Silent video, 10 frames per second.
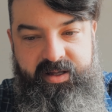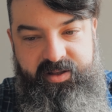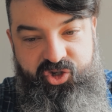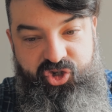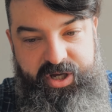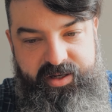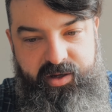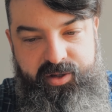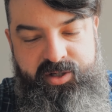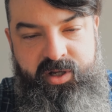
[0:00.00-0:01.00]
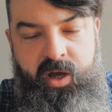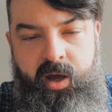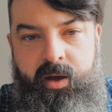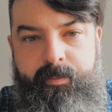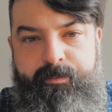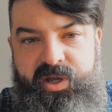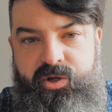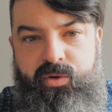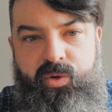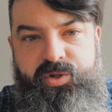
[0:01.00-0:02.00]
in the shadows, but
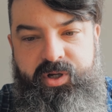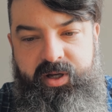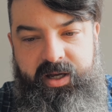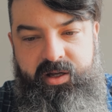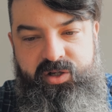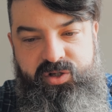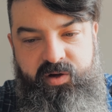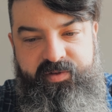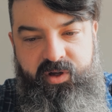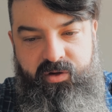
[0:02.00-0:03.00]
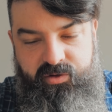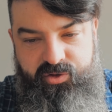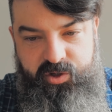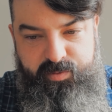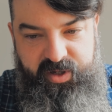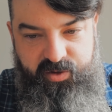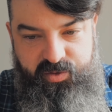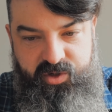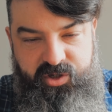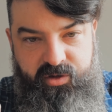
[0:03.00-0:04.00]
you're also going to get a softer contrast,
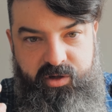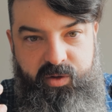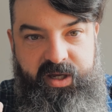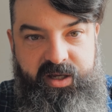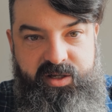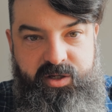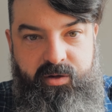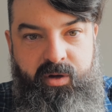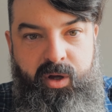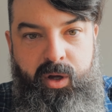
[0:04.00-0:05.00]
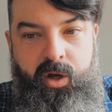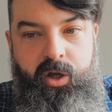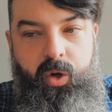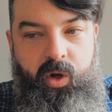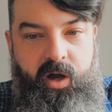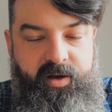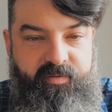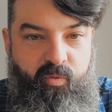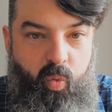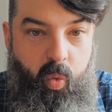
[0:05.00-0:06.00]
because what you're doing is you're kind
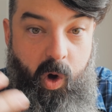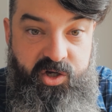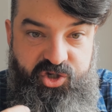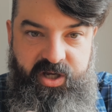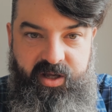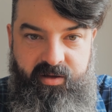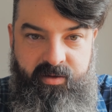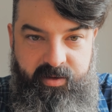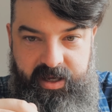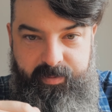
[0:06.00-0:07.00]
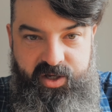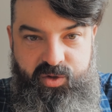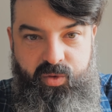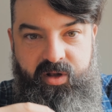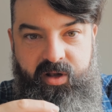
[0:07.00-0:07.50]
of washing the image with